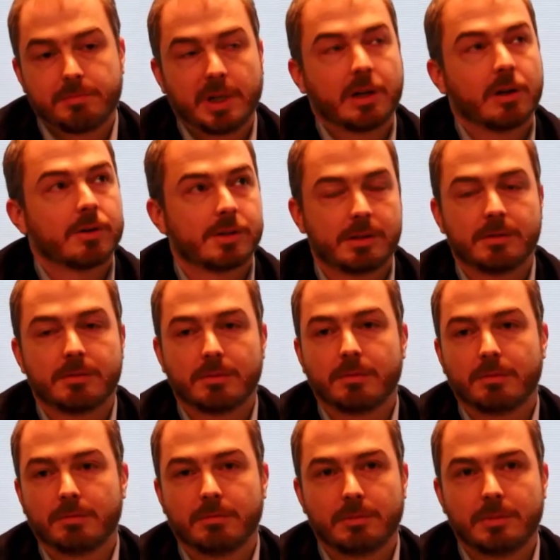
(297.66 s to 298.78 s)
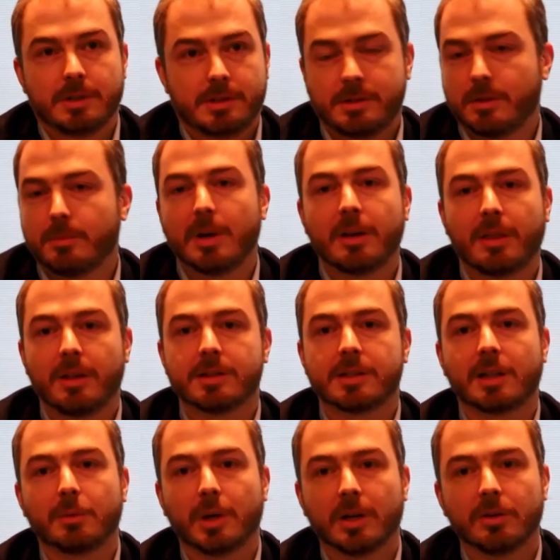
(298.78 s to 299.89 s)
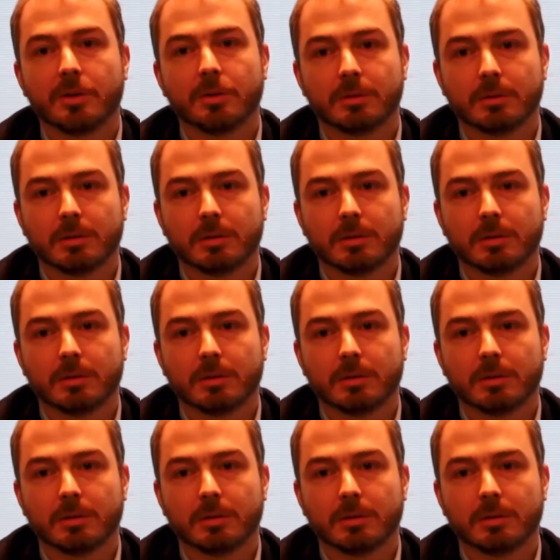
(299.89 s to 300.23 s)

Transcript: because there's so many things that we can do.